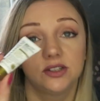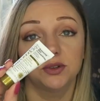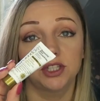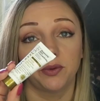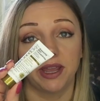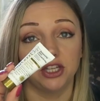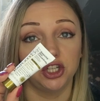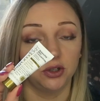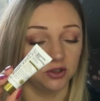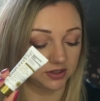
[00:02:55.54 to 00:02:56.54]
is also a
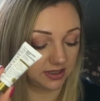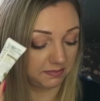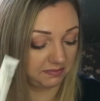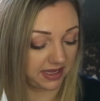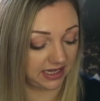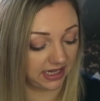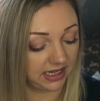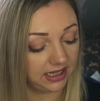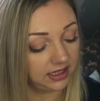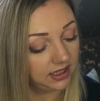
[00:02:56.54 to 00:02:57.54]
Dulux
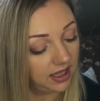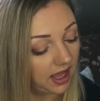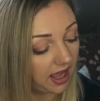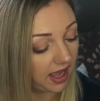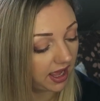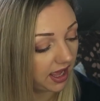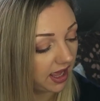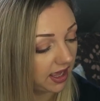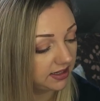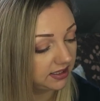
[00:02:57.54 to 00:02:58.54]
Mini.
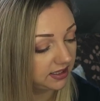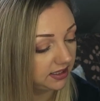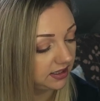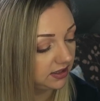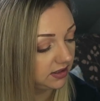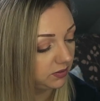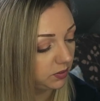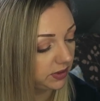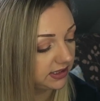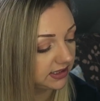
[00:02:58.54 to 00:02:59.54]
And
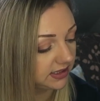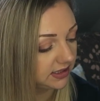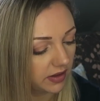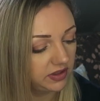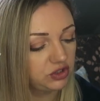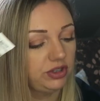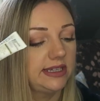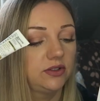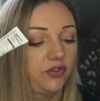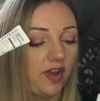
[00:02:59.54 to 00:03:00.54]
what is it? And this retails for